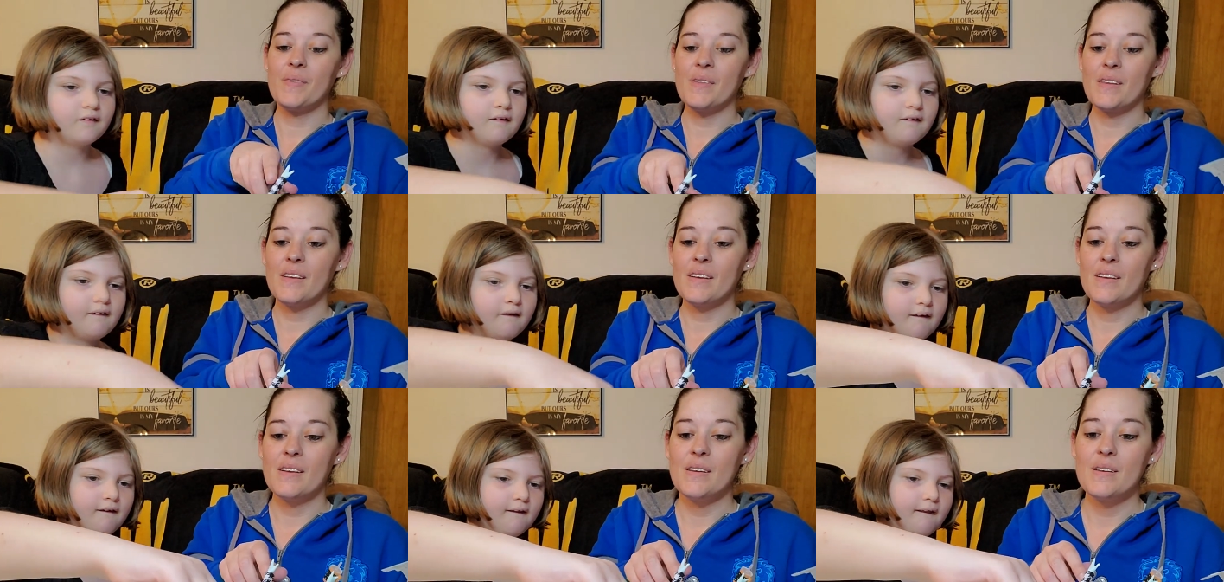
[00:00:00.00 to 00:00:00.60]

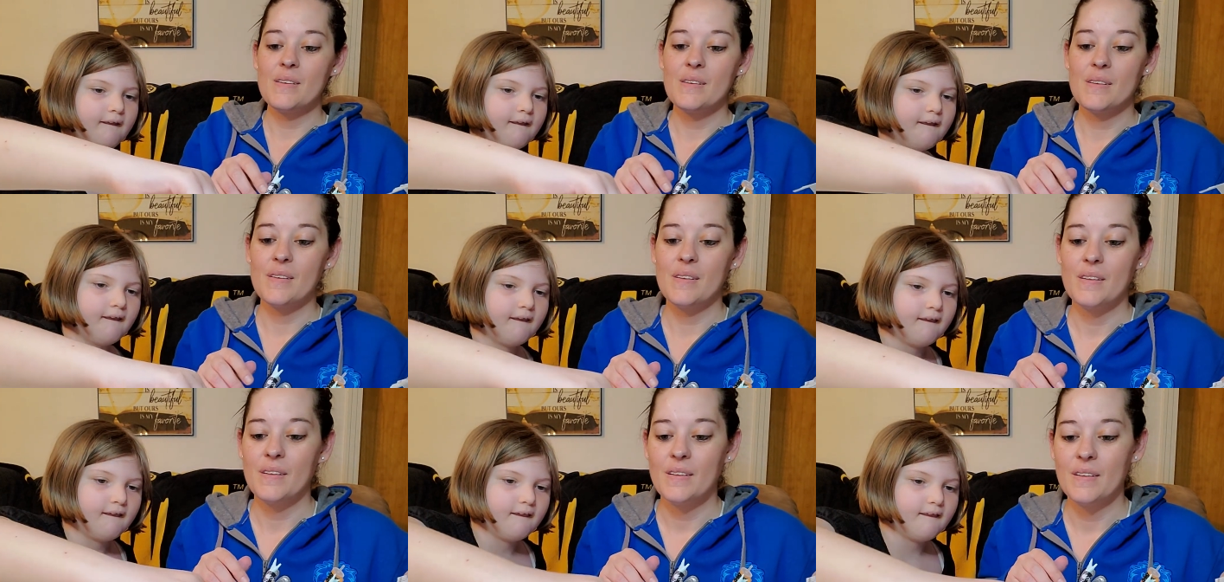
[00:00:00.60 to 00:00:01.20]

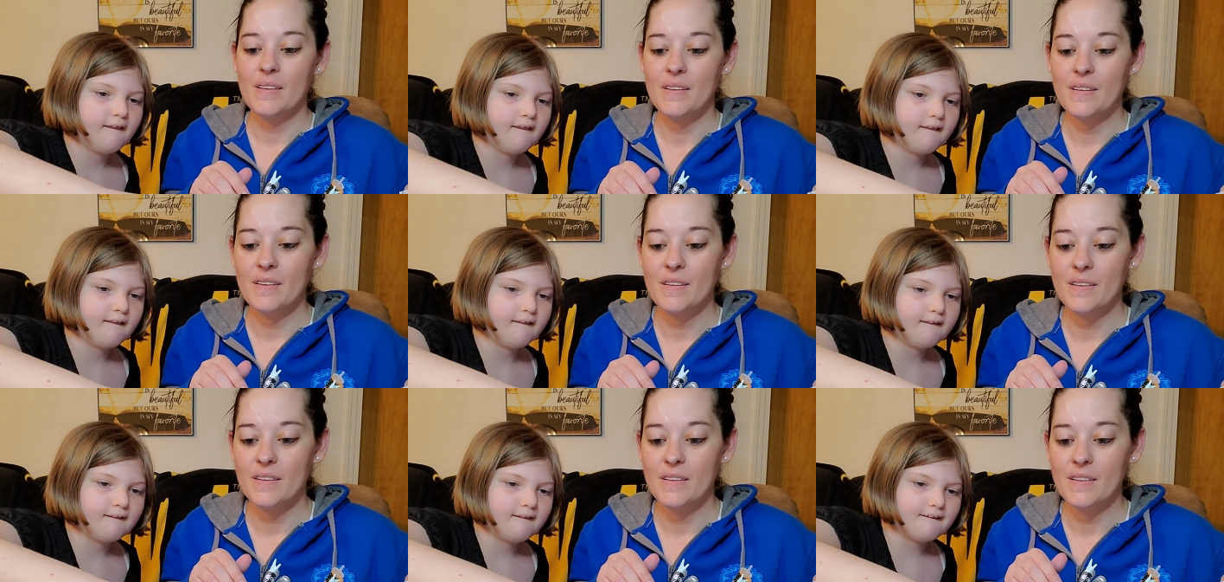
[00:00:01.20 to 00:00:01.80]

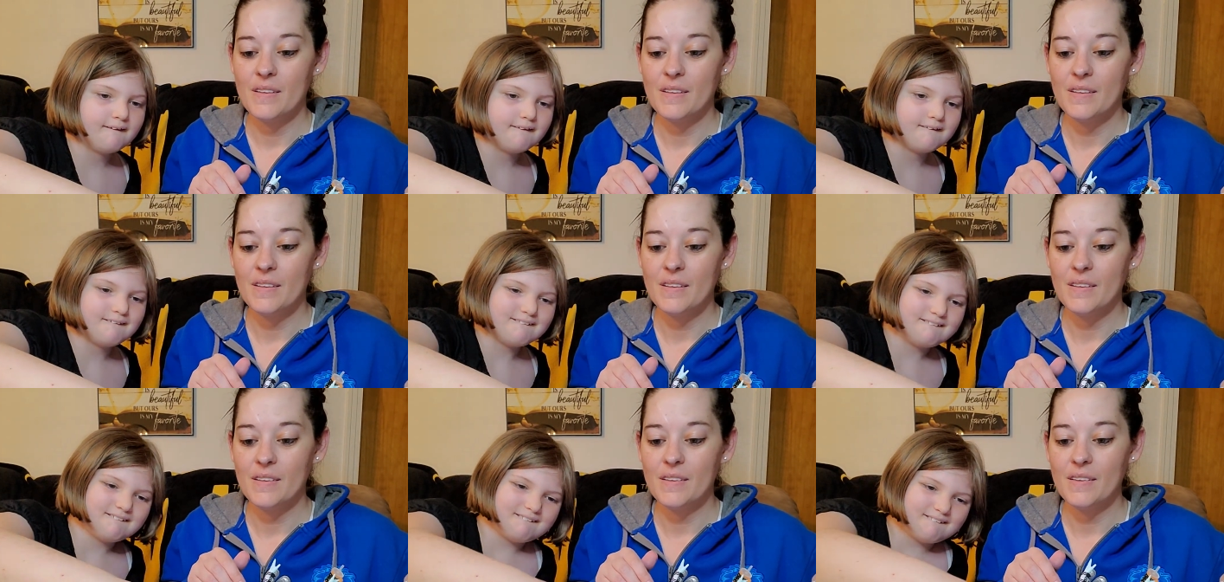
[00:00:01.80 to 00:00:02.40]

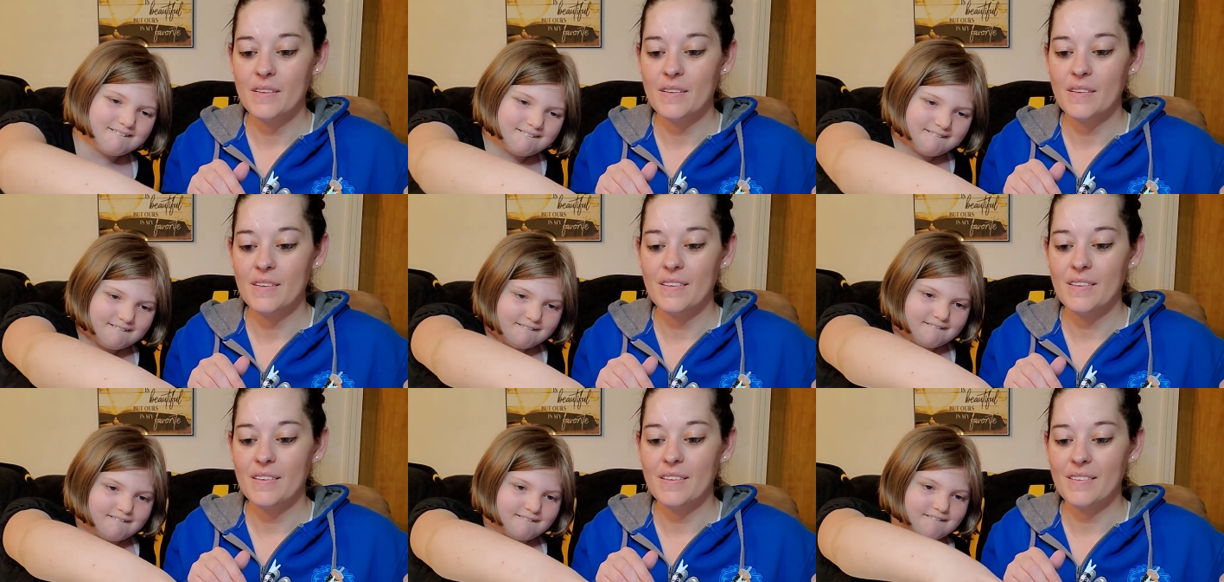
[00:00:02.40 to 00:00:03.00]

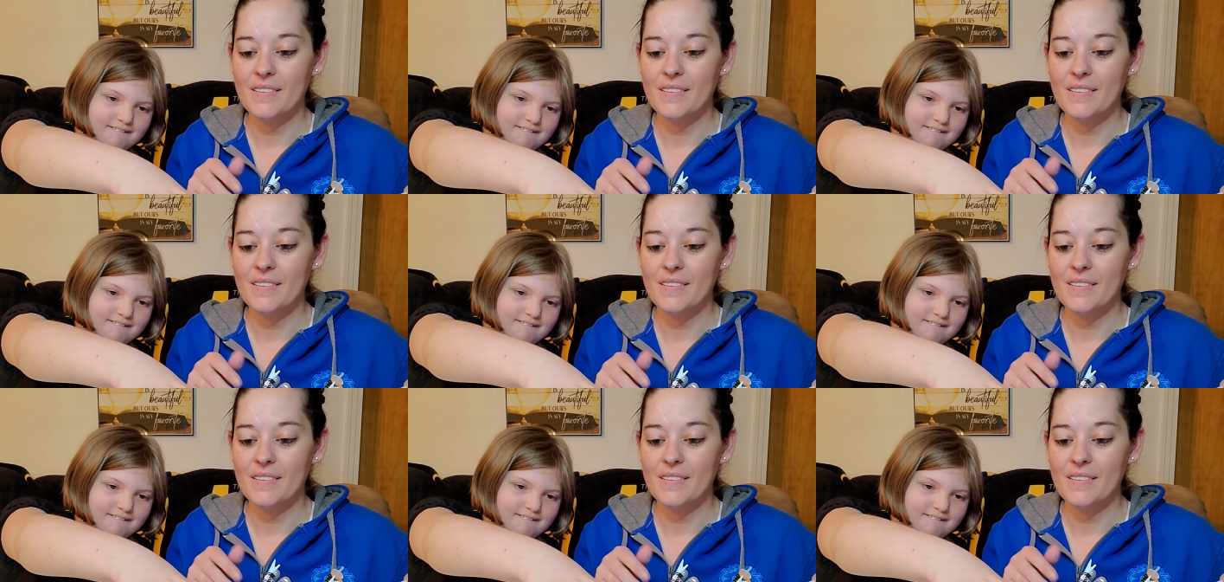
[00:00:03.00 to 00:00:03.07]
Nobody speaks.